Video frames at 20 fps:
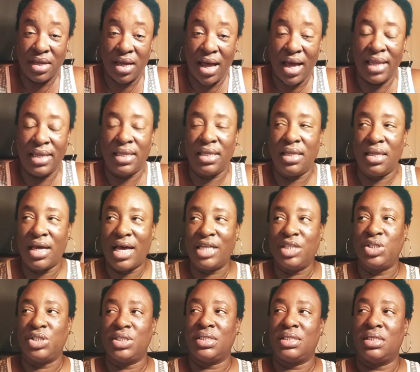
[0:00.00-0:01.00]
I
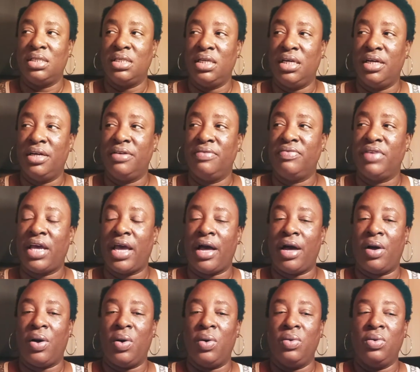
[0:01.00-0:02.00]
just loved
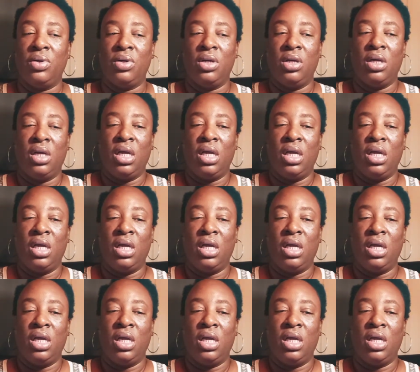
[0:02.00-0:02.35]
how,